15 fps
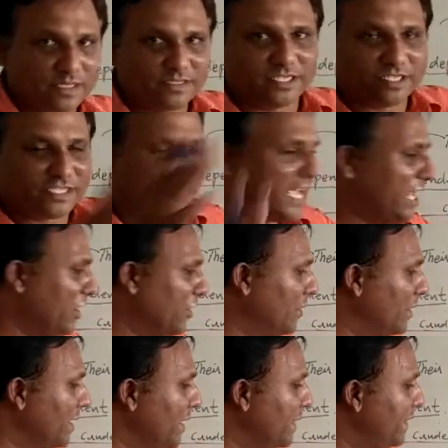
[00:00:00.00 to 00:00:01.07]
this is a scenario
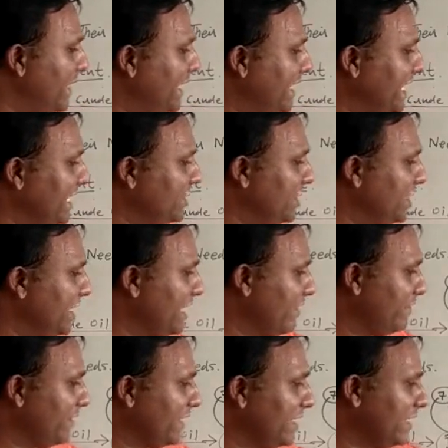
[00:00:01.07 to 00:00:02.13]
that Asian and
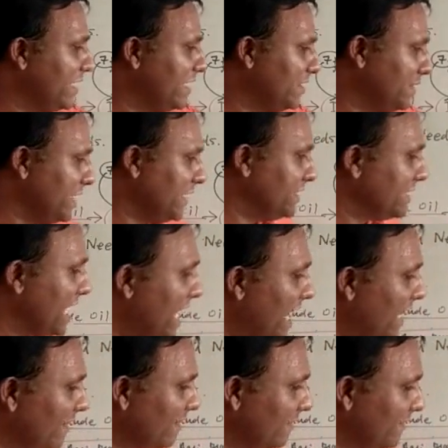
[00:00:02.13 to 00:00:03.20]
African countries
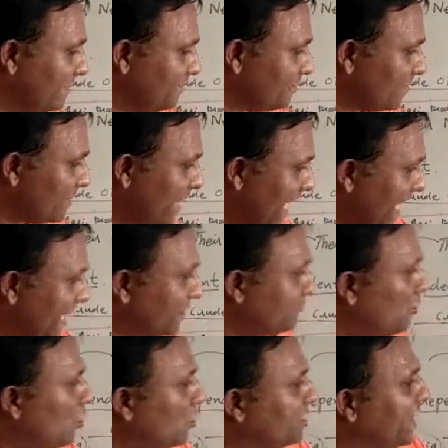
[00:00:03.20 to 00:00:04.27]
are
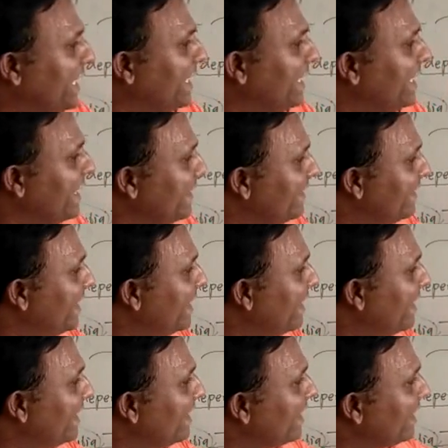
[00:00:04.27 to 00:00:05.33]
exporting
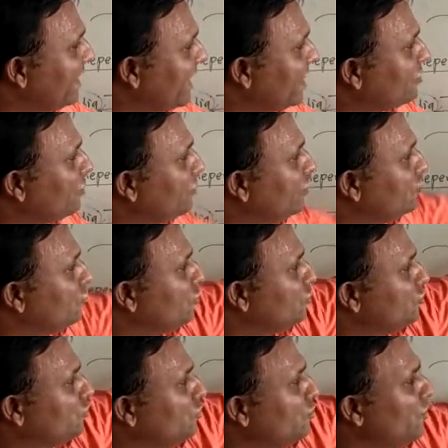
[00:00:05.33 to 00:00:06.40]
their natural
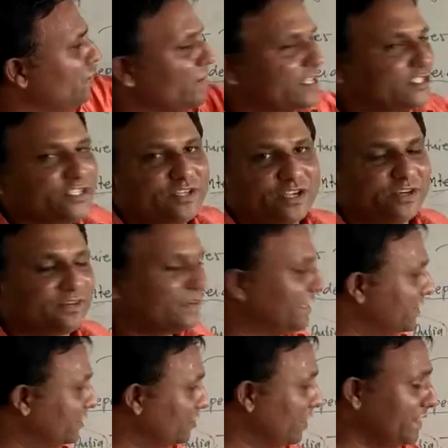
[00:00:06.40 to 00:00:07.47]
resources to Western
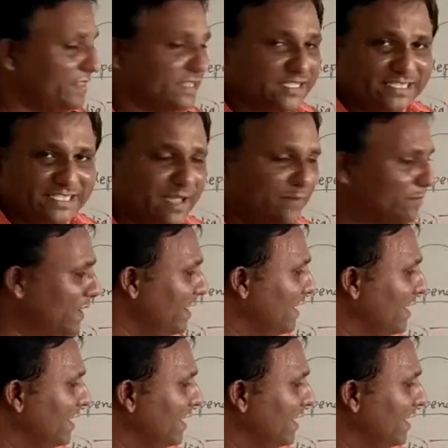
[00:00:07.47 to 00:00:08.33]
countries. So in this example,